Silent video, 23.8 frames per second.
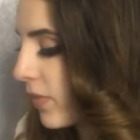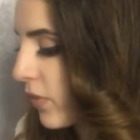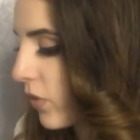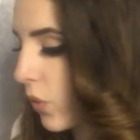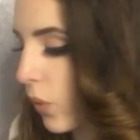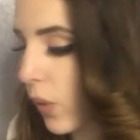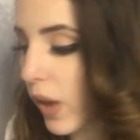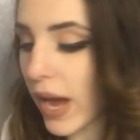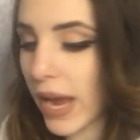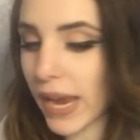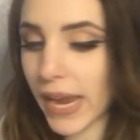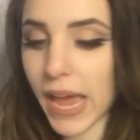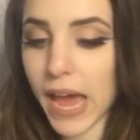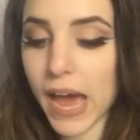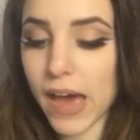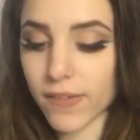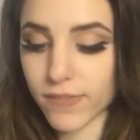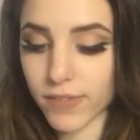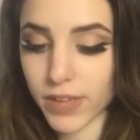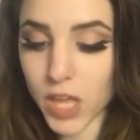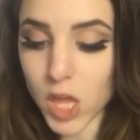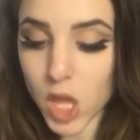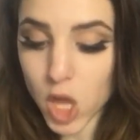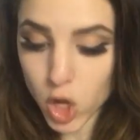So I
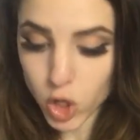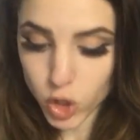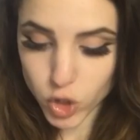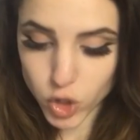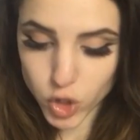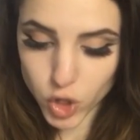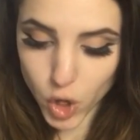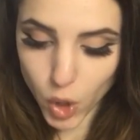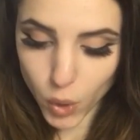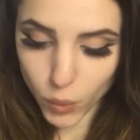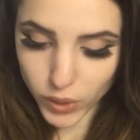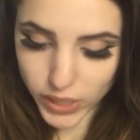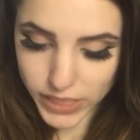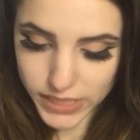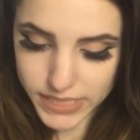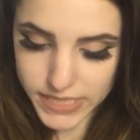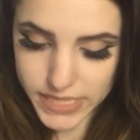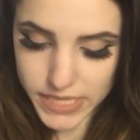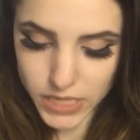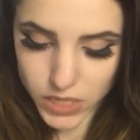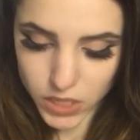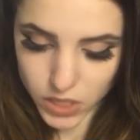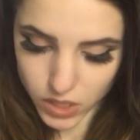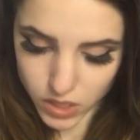have no
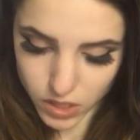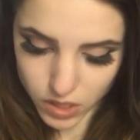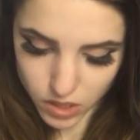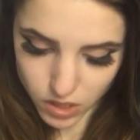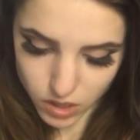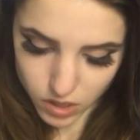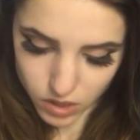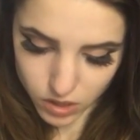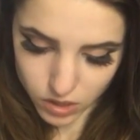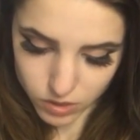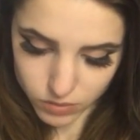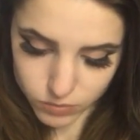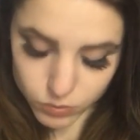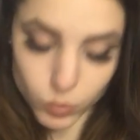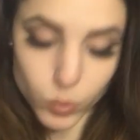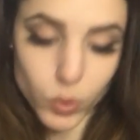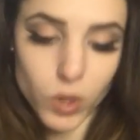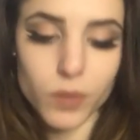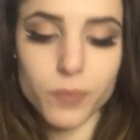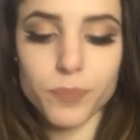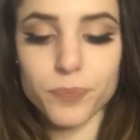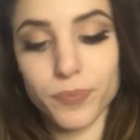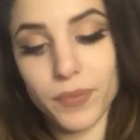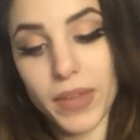idea,
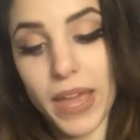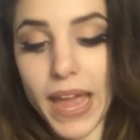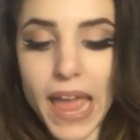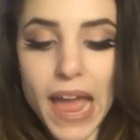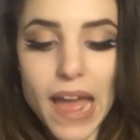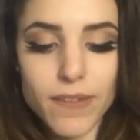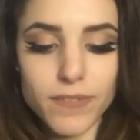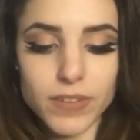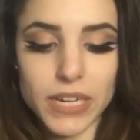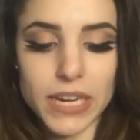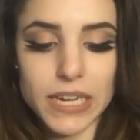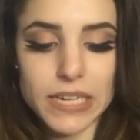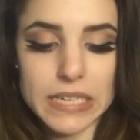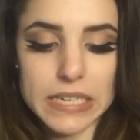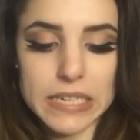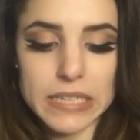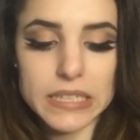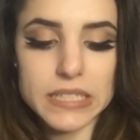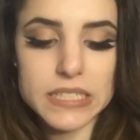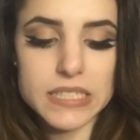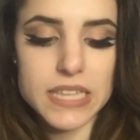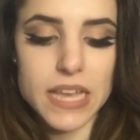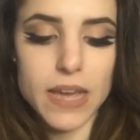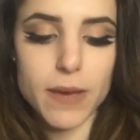well, I have an
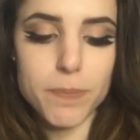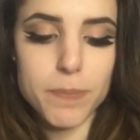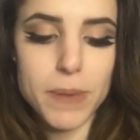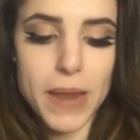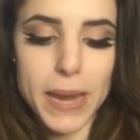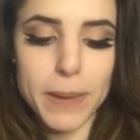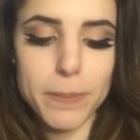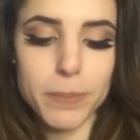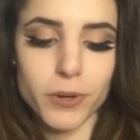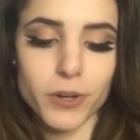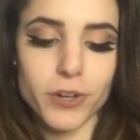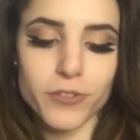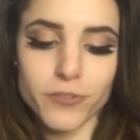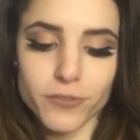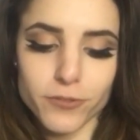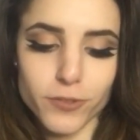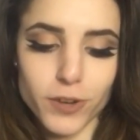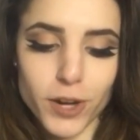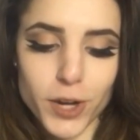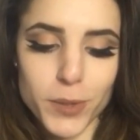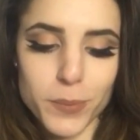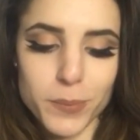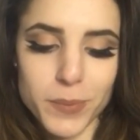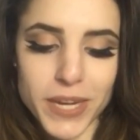idea because I have paper in
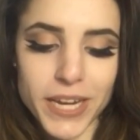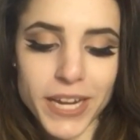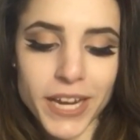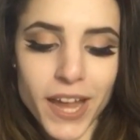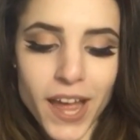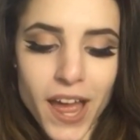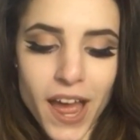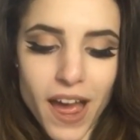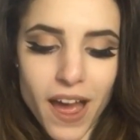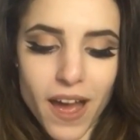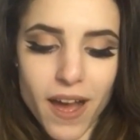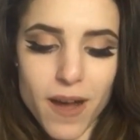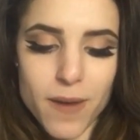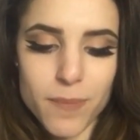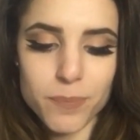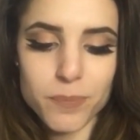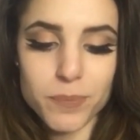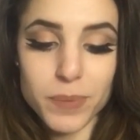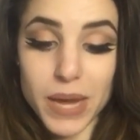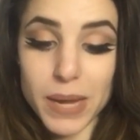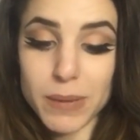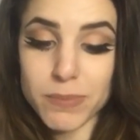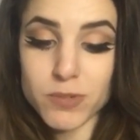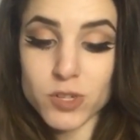front of me,
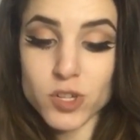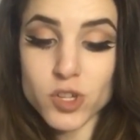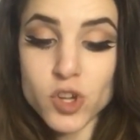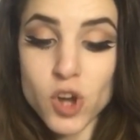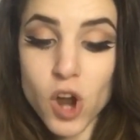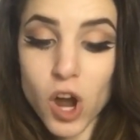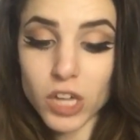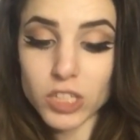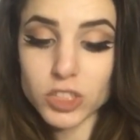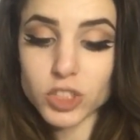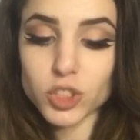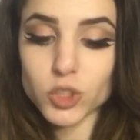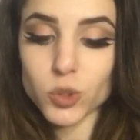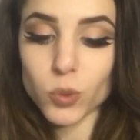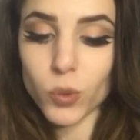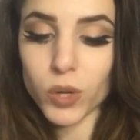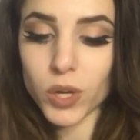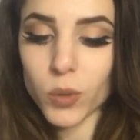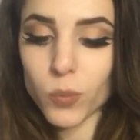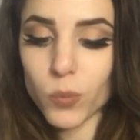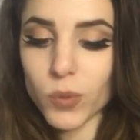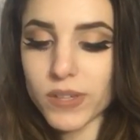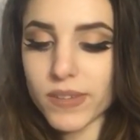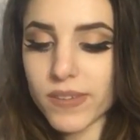but I'm not
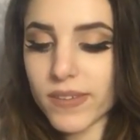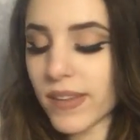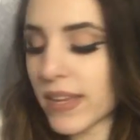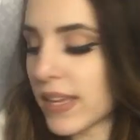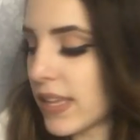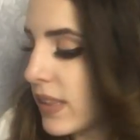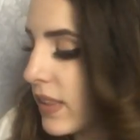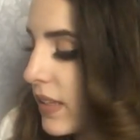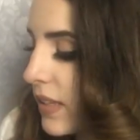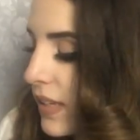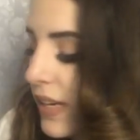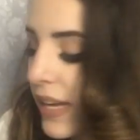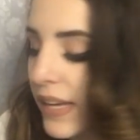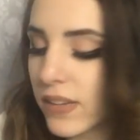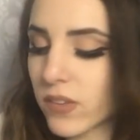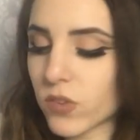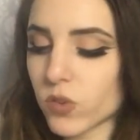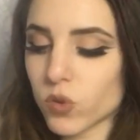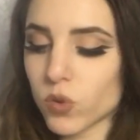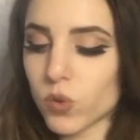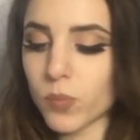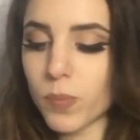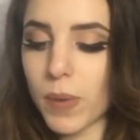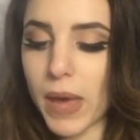sure what's in the
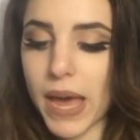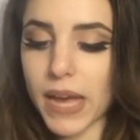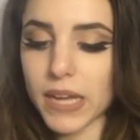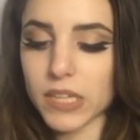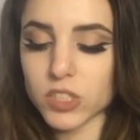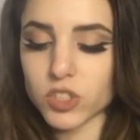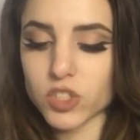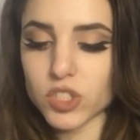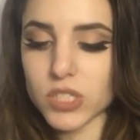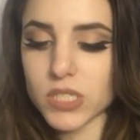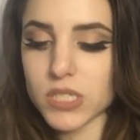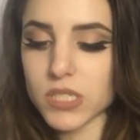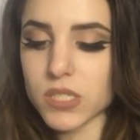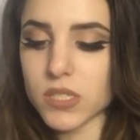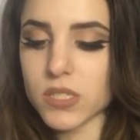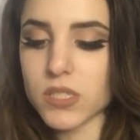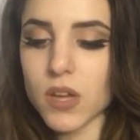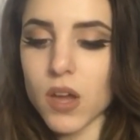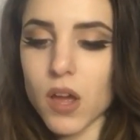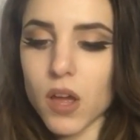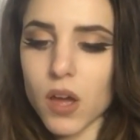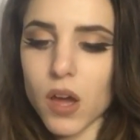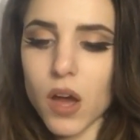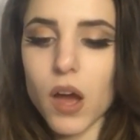next two packages,
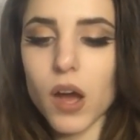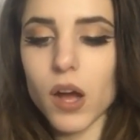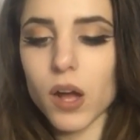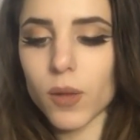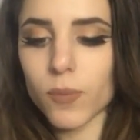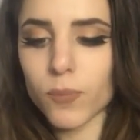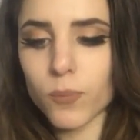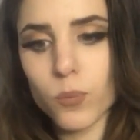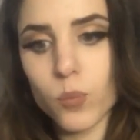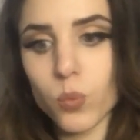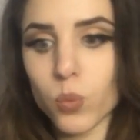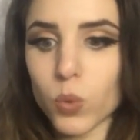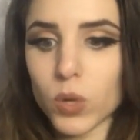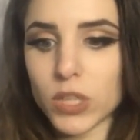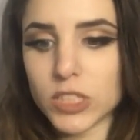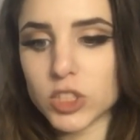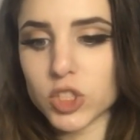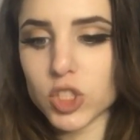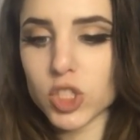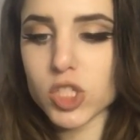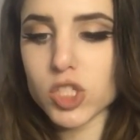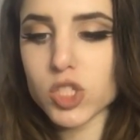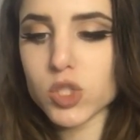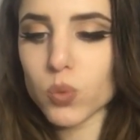
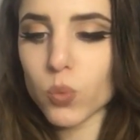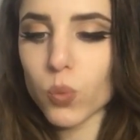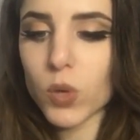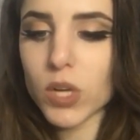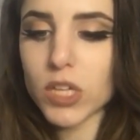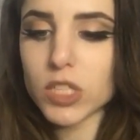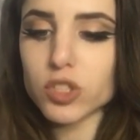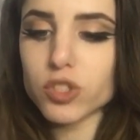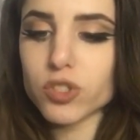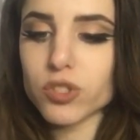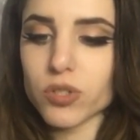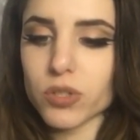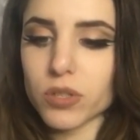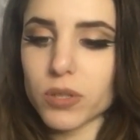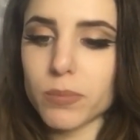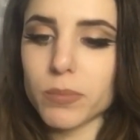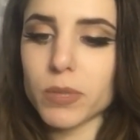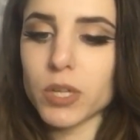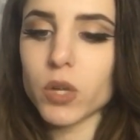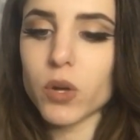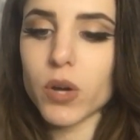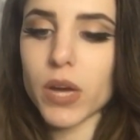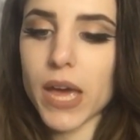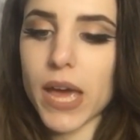which is which. So let
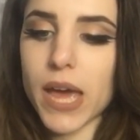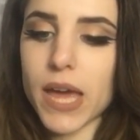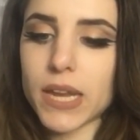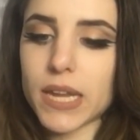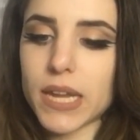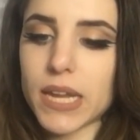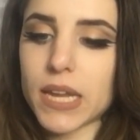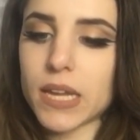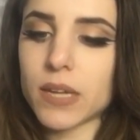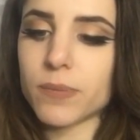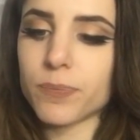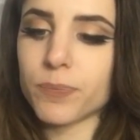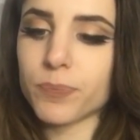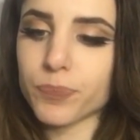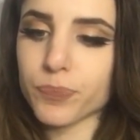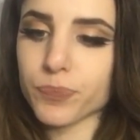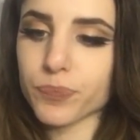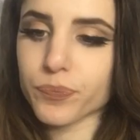me go ahead and...